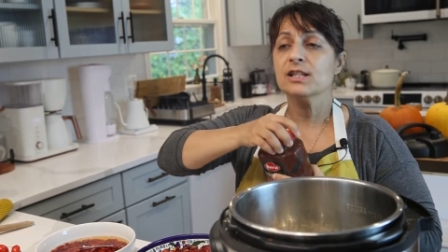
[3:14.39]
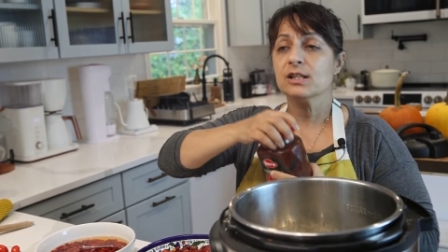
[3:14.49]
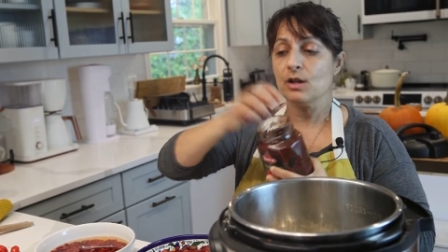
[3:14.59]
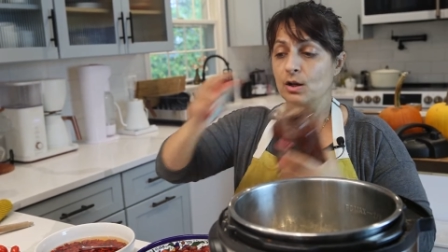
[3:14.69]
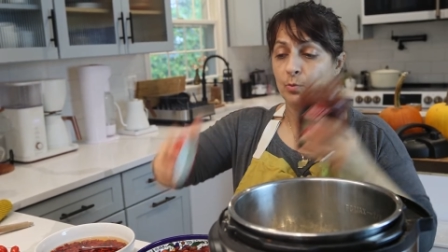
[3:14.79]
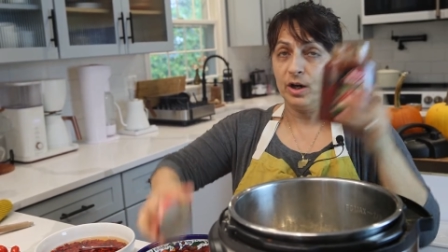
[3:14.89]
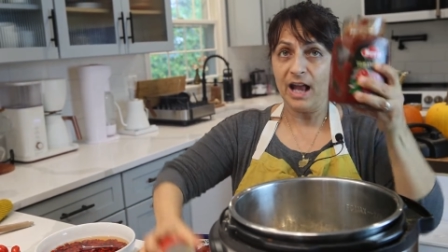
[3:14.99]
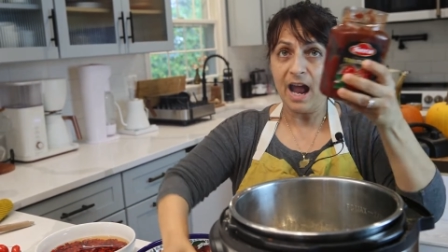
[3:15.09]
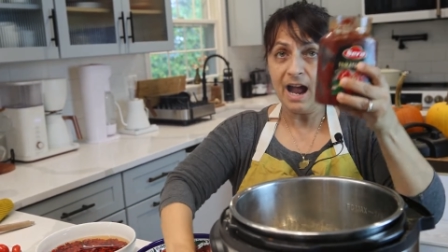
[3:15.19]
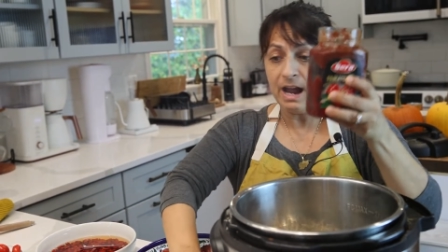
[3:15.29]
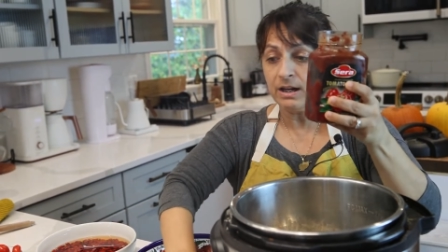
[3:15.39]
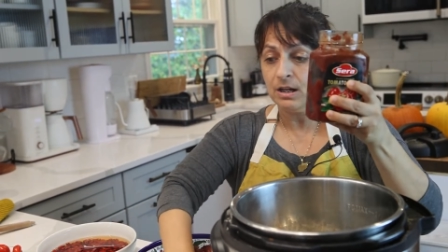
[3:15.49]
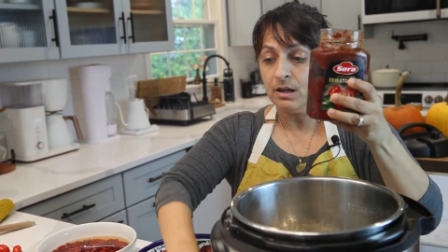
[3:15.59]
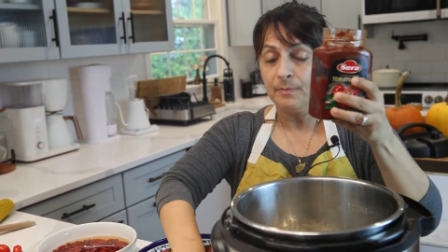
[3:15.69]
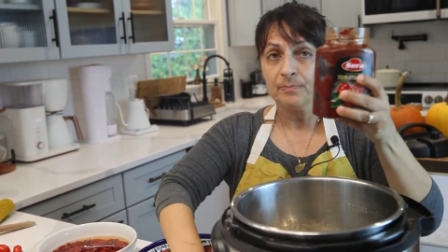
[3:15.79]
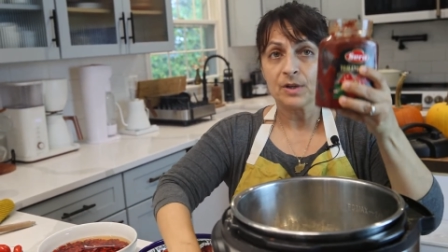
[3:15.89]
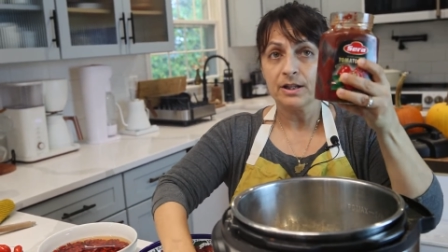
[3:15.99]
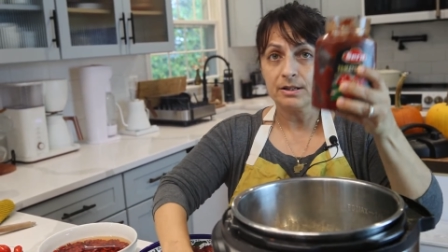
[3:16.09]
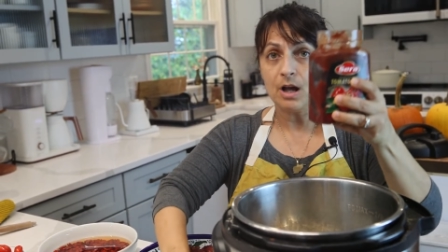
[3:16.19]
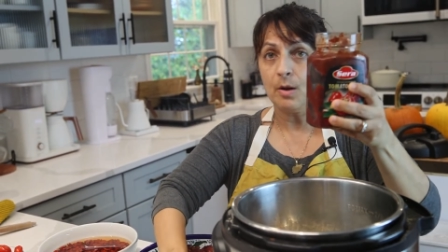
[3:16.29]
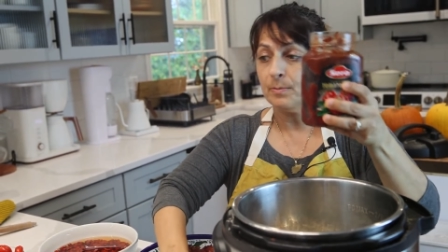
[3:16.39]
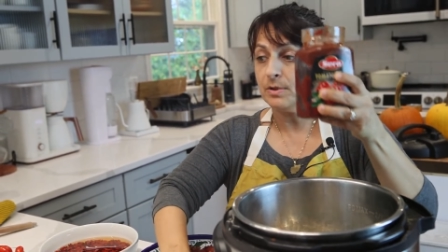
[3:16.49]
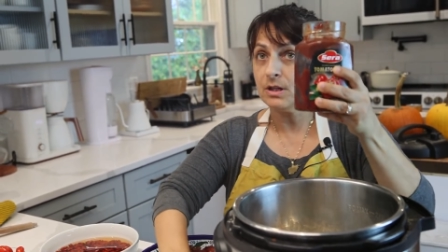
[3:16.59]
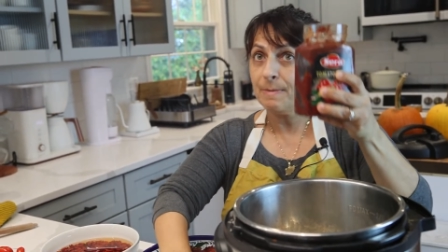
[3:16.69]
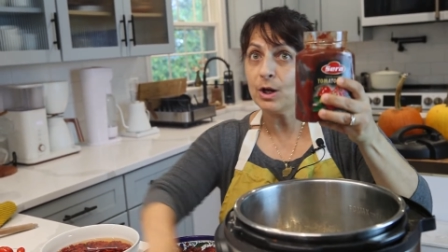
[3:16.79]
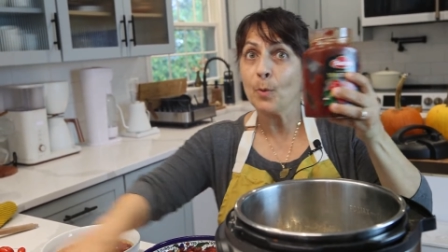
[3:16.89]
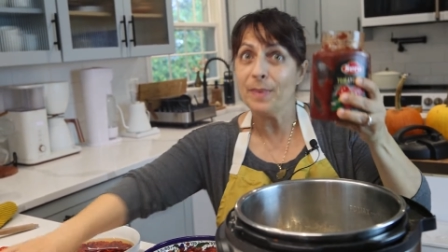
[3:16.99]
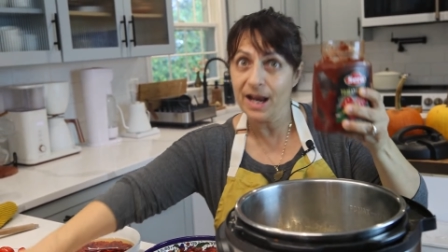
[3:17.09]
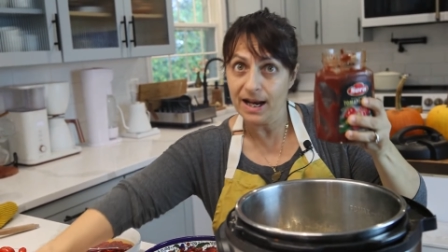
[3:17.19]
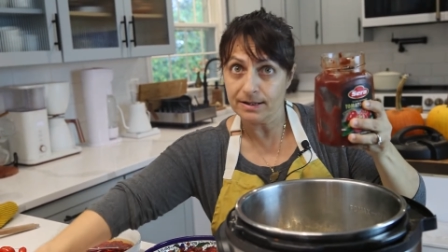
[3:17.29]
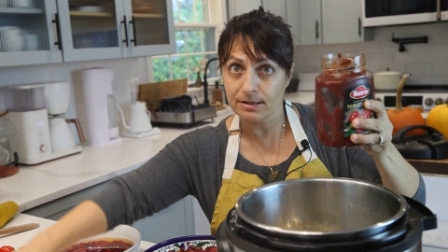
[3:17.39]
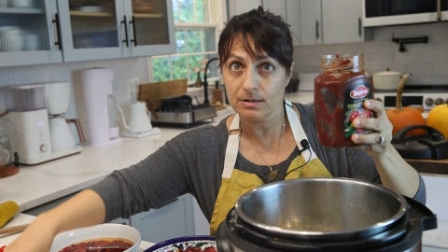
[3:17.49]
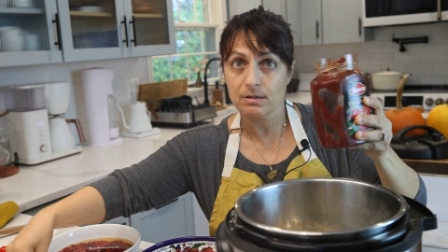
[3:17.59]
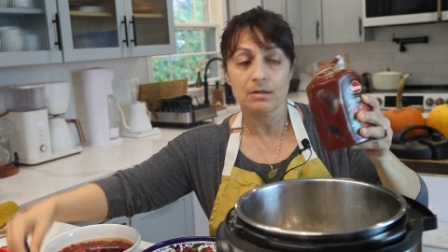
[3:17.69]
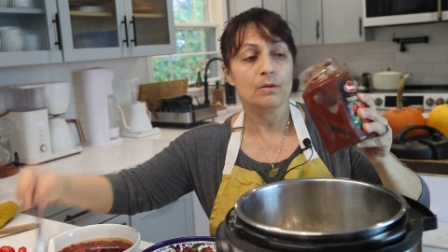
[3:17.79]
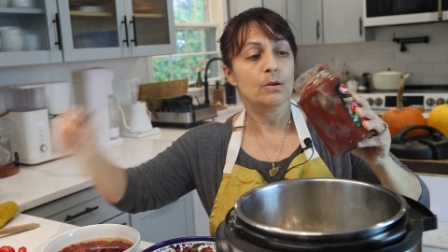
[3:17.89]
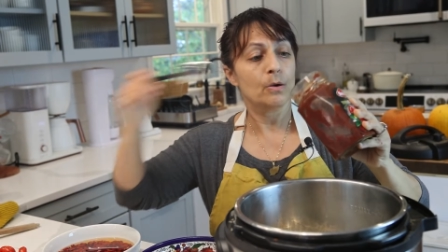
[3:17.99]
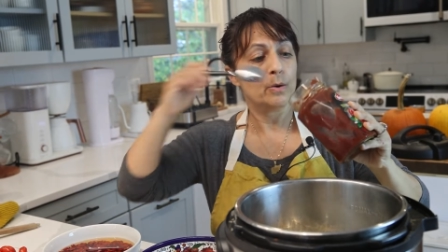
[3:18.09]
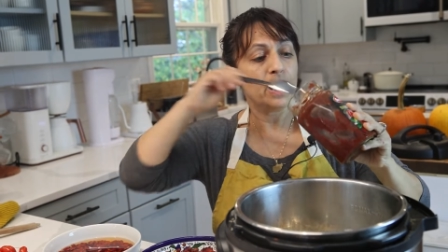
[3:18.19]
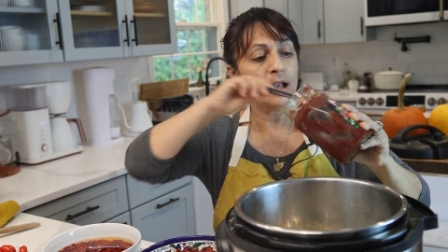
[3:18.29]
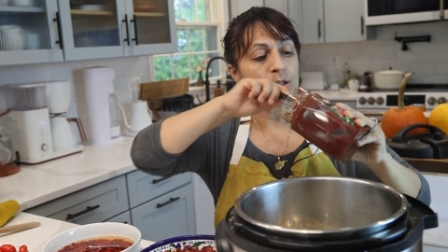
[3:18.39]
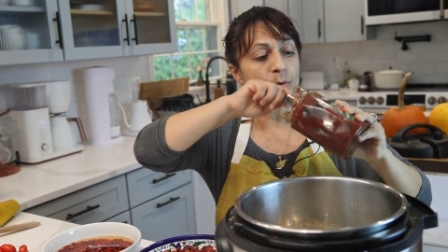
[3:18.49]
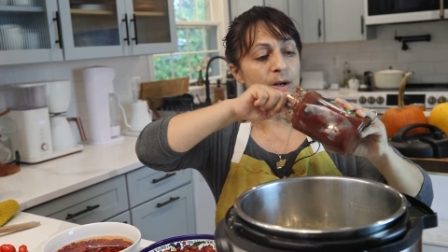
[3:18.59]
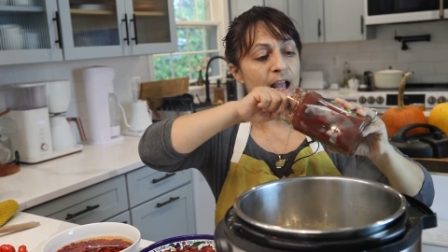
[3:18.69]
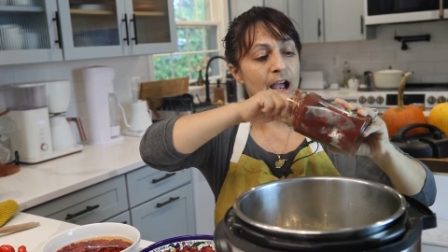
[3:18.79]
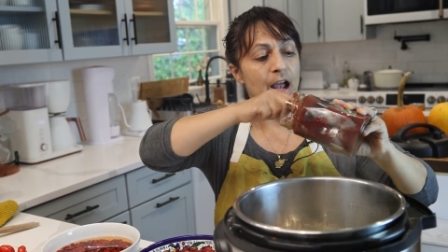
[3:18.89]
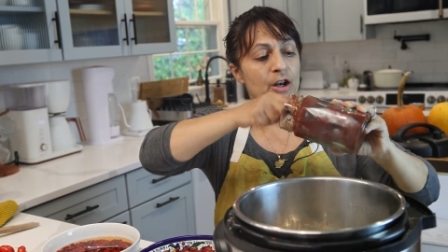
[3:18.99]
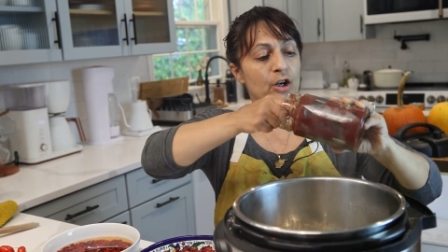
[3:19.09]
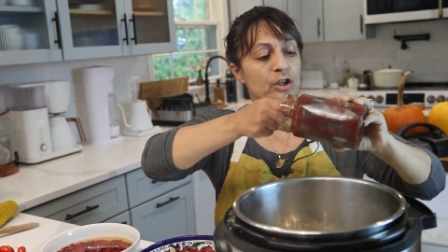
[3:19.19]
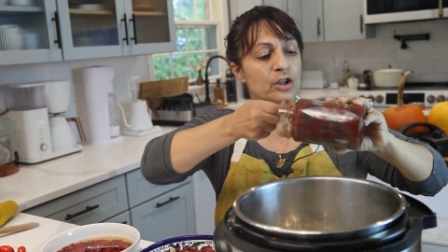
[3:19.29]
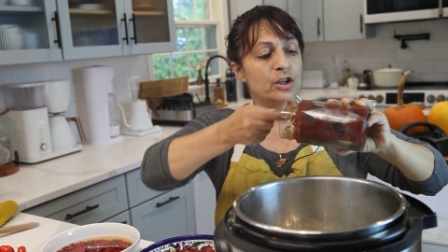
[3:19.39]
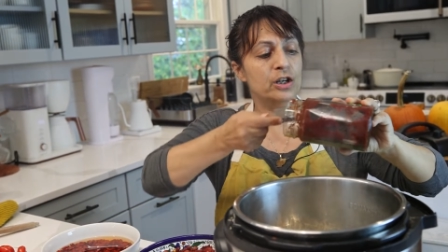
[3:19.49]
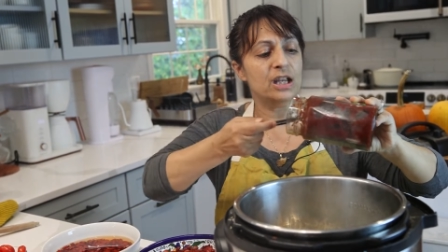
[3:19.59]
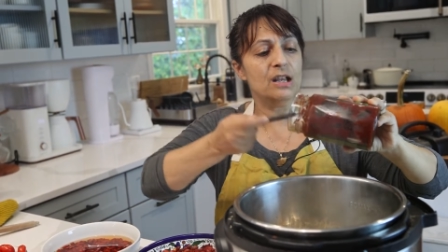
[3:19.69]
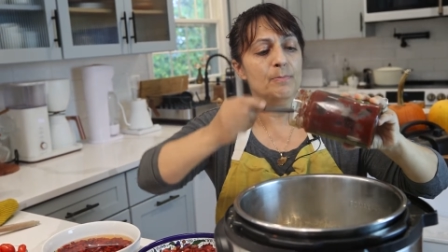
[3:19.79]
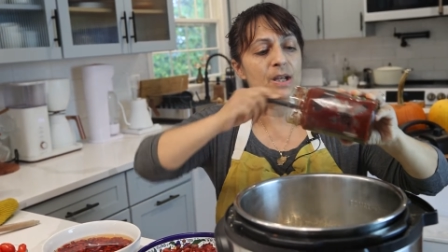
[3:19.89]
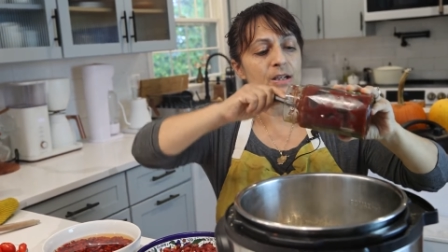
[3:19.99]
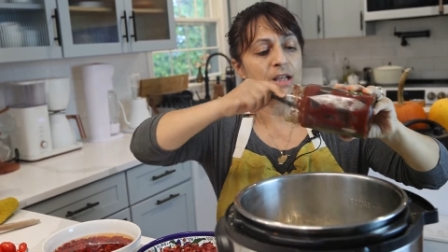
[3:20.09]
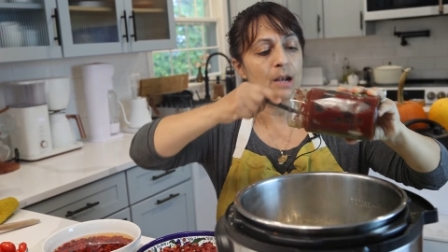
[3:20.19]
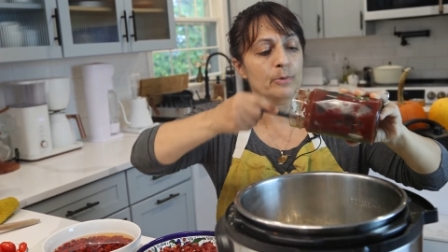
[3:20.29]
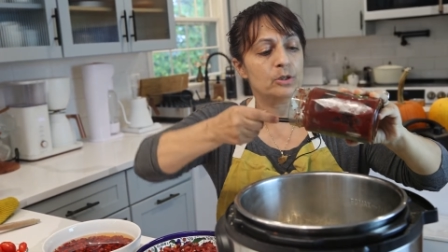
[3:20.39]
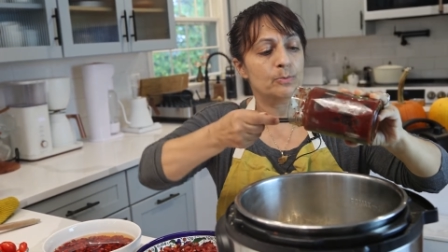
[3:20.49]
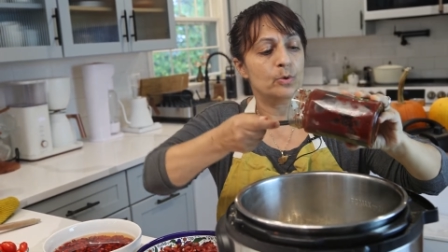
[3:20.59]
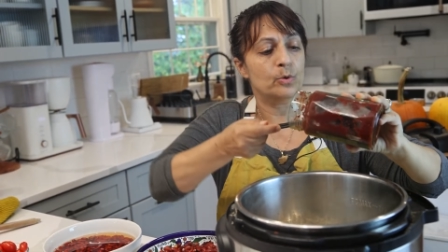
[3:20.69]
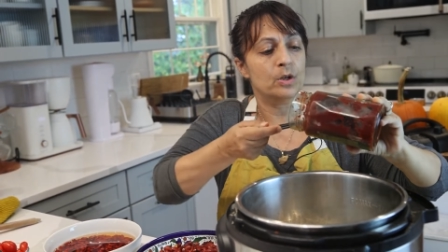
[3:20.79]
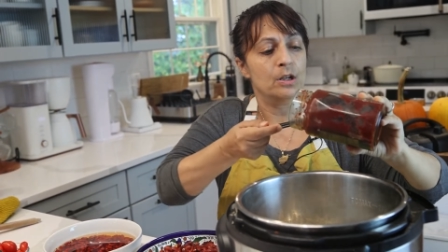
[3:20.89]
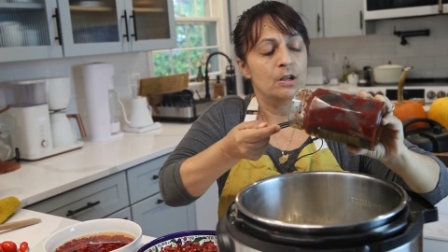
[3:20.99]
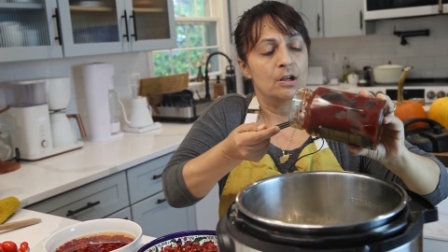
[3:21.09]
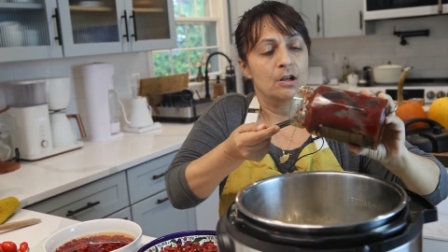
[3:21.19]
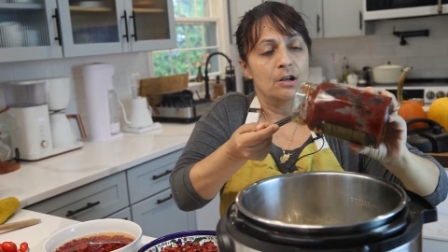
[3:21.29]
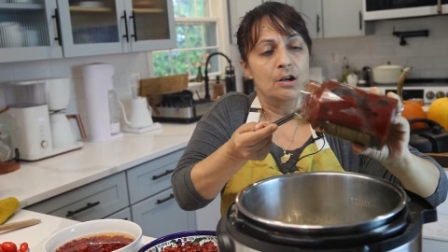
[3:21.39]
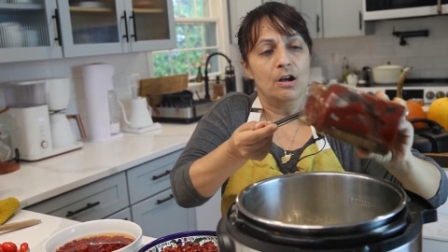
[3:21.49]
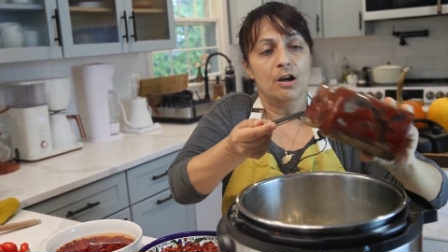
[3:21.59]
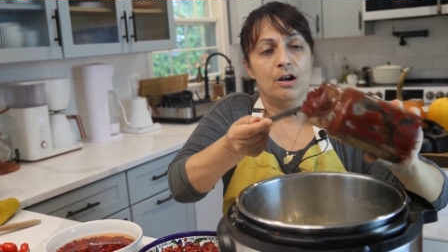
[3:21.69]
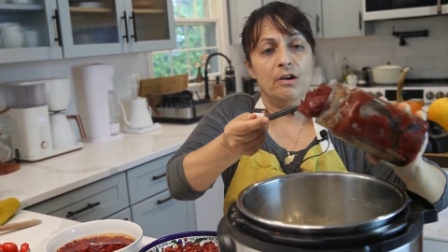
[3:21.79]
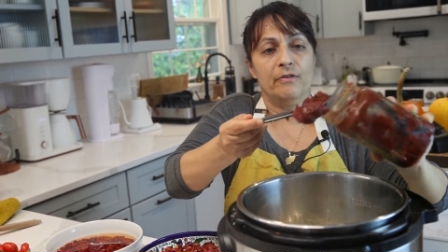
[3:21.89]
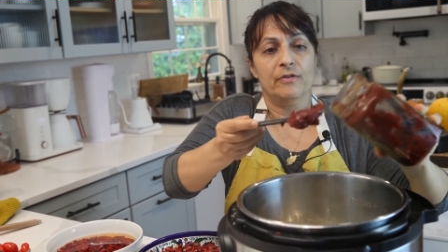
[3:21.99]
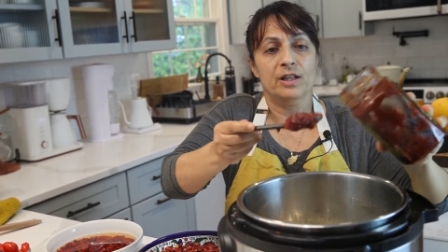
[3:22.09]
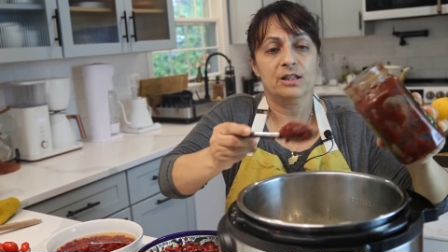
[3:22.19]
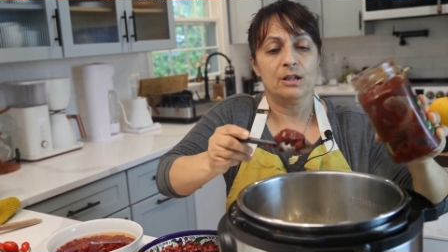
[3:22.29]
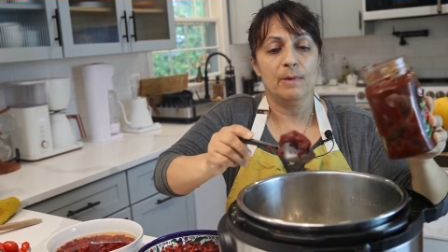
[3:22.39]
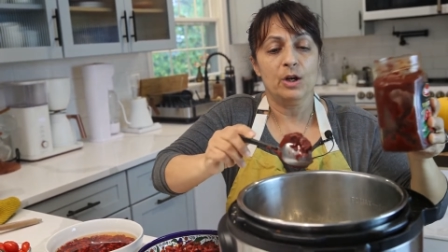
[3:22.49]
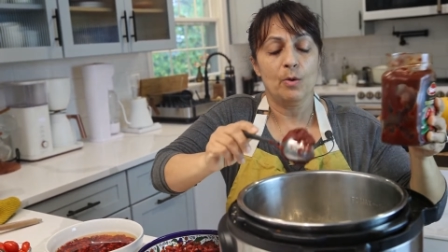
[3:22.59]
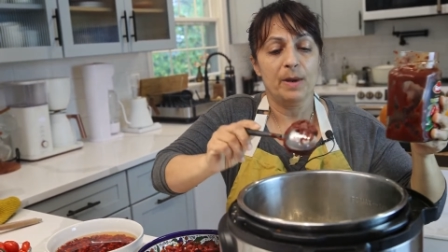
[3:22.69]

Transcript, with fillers: is, we're gonna add some tomato paste, okay? So we're gonna add a good heaping tablespoon of this tomato